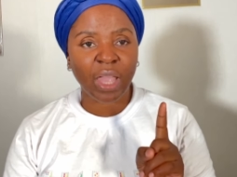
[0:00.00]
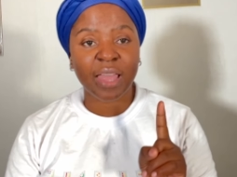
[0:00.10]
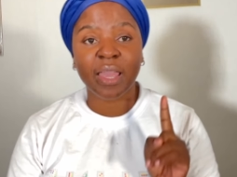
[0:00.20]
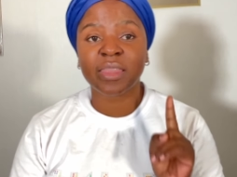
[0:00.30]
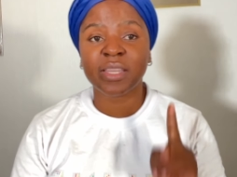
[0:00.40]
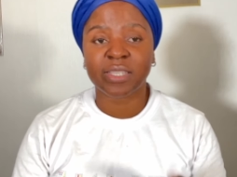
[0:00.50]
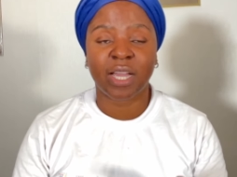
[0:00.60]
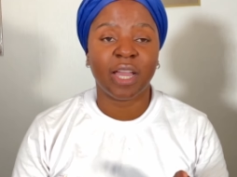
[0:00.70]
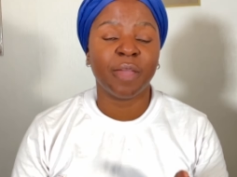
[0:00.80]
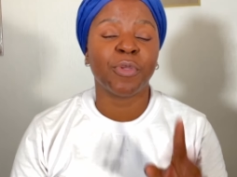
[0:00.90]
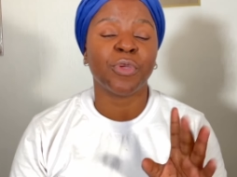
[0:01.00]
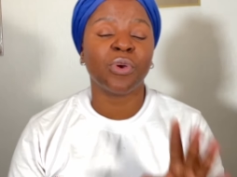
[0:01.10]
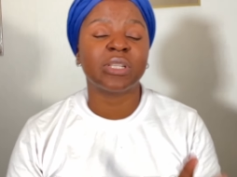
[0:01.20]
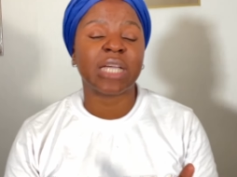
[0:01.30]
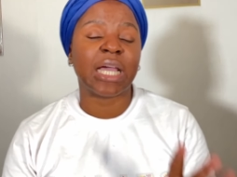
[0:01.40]
get the time, you
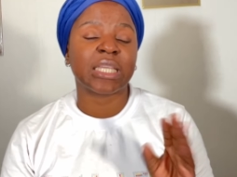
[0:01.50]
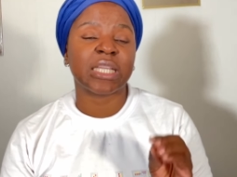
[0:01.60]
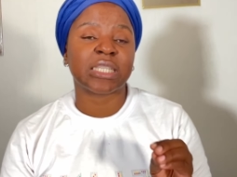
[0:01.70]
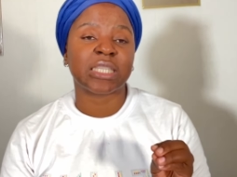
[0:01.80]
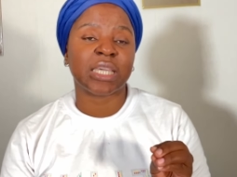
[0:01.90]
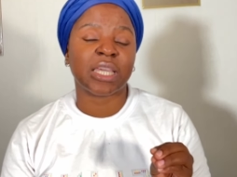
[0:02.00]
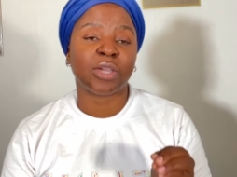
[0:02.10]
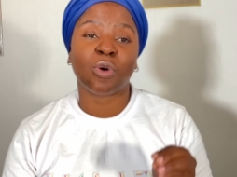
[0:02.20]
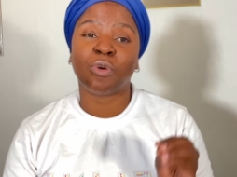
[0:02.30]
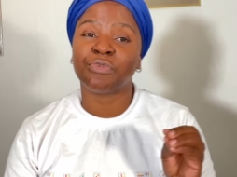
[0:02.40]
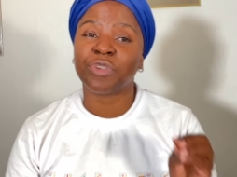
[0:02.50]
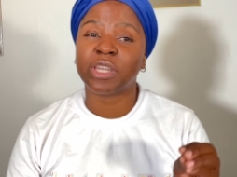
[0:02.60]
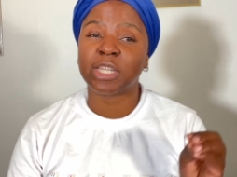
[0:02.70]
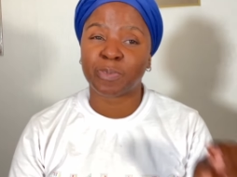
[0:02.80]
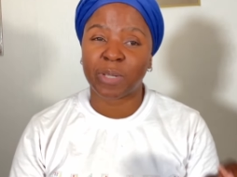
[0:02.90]
are done, get to the
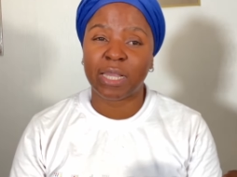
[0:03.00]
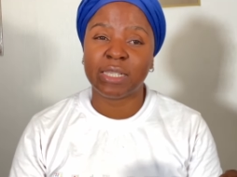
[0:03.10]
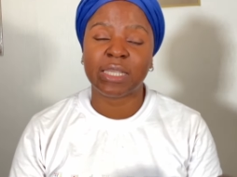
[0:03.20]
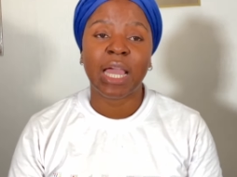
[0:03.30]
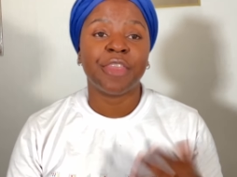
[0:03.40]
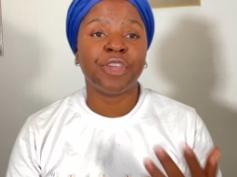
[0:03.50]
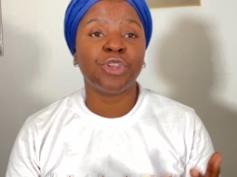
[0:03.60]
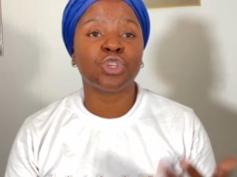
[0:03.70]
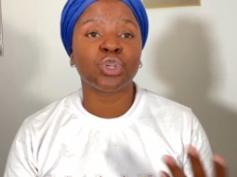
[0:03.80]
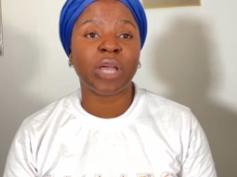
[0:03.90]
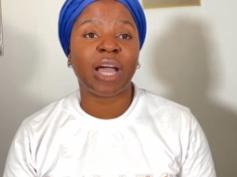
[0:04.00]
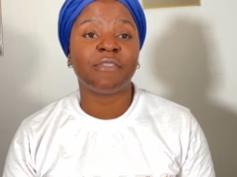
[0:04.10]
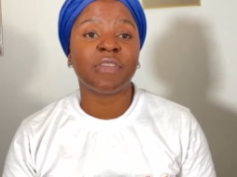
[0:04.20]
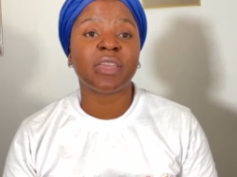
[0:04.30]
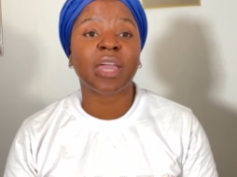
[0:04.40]
convenient place. Then you should
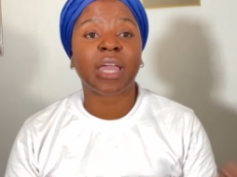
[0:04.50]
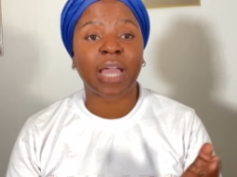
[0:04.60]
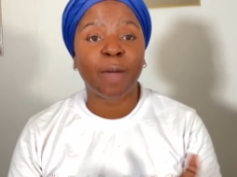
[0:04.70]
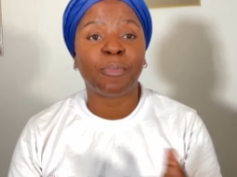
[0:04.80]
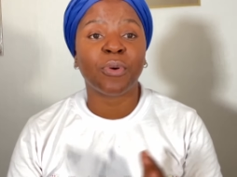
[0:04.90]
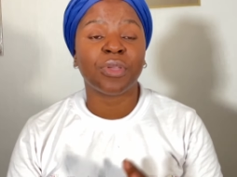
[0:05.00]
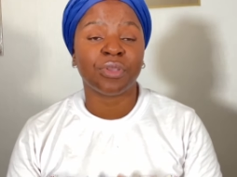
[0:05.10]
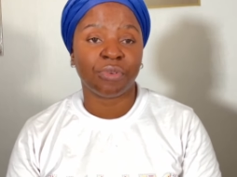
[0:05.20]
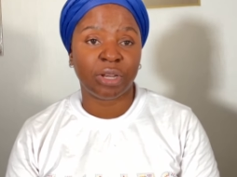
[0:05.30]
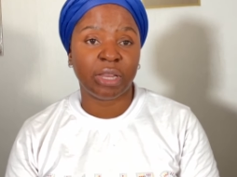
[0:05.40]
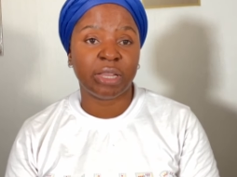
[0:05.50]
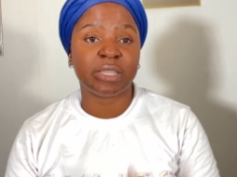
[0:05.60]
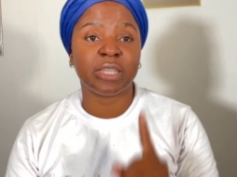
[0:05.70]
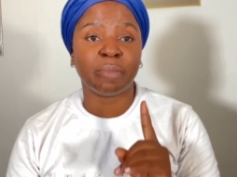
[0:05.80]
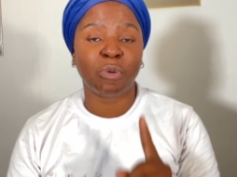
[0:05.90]
have a couple
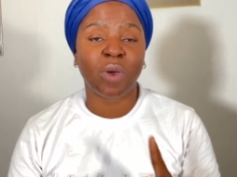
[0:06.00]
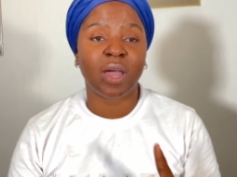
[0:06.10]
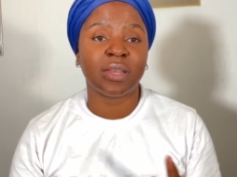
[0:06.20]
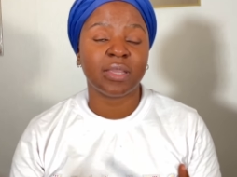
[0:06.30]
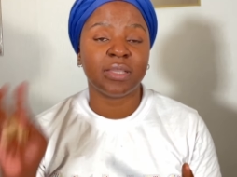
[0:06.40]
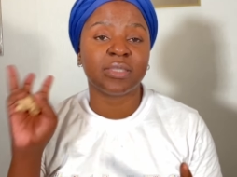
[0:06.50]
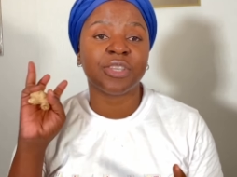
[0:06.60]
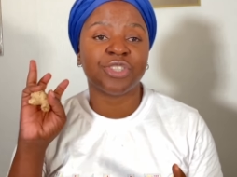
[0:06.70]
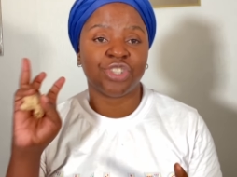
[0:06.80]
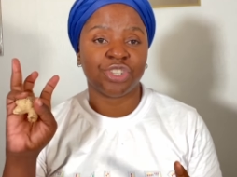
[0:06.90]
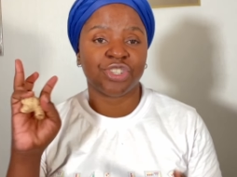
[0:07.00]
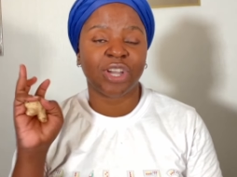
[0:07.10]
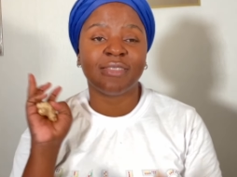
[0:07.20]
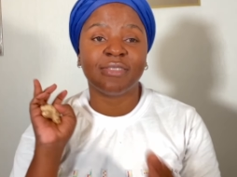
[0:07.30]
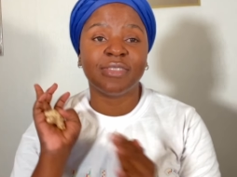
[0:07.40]
ingredients. Number one is a ginger.
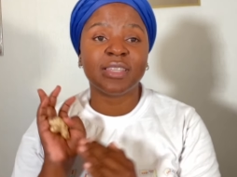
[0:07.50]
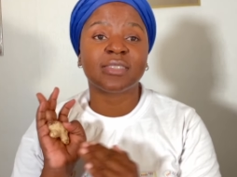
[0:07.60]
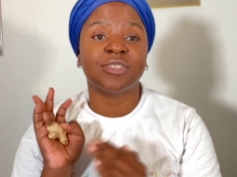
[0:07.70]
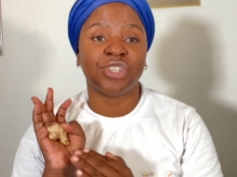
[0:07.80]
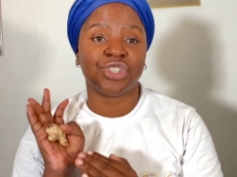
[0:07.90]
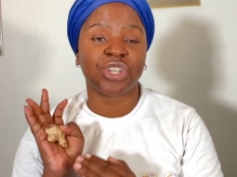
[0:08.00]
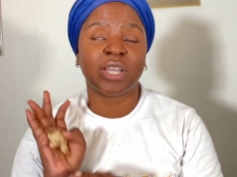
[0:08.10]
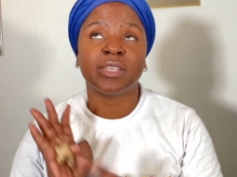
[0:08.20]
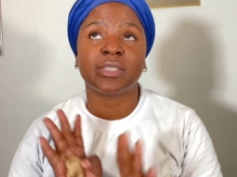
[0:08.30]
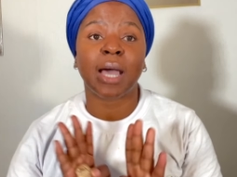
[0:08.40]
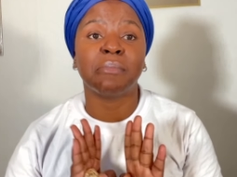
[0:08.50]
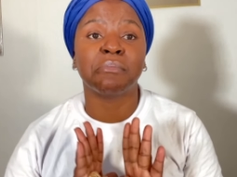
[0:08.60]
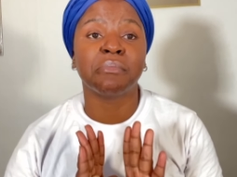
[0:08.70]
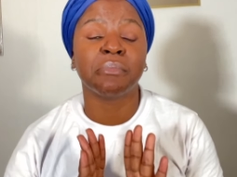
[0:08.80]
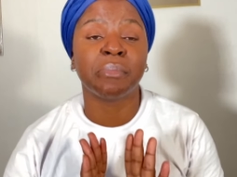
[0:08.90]
This ginger is
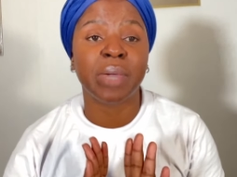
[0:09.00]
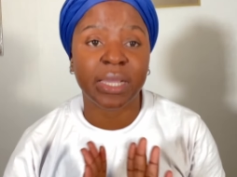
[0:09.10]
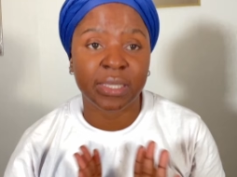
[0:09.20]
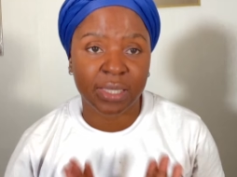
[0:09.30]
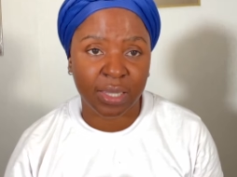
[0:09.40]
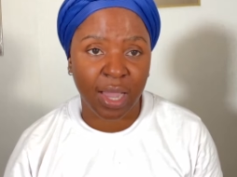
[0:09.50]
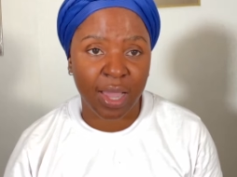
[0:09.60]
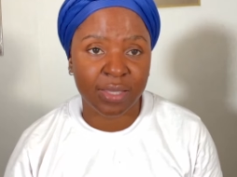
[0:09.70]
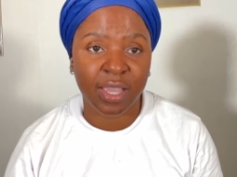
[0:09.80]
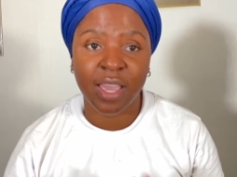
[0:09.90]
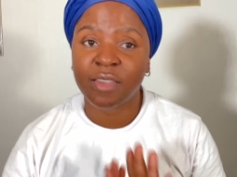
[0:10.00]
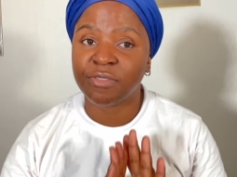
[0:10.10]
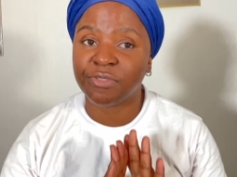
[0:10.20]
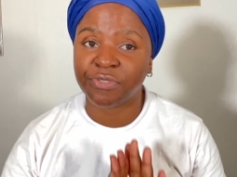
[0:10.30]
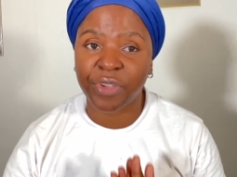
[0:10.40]
amazing, guys.
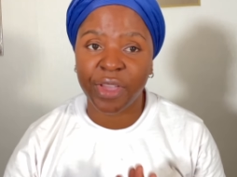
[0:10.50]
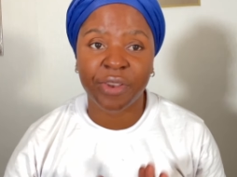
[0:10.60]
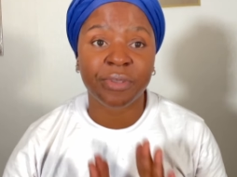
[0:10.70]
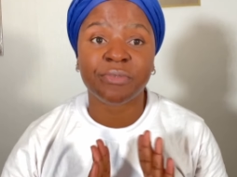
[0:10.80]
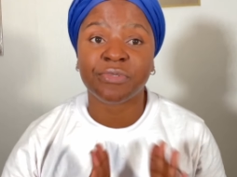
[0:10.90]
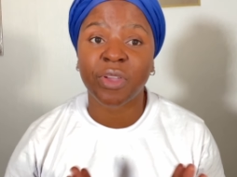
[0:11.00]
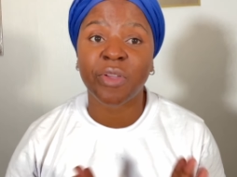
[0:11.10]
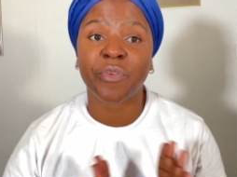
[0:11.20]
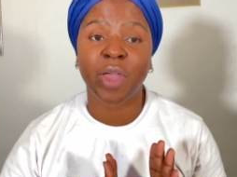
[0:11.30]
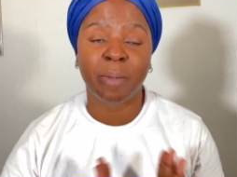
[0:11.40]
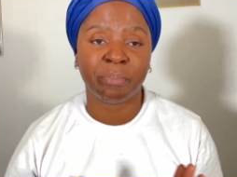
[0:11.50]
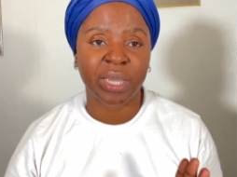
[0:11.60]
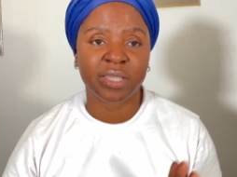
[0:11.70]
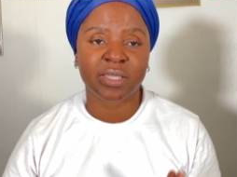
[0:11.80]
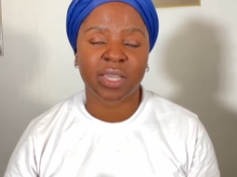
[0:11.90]
Very, very
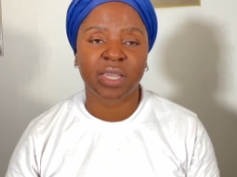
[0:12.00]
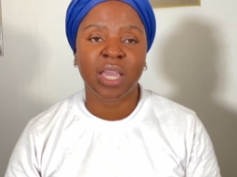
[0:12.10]
amazing.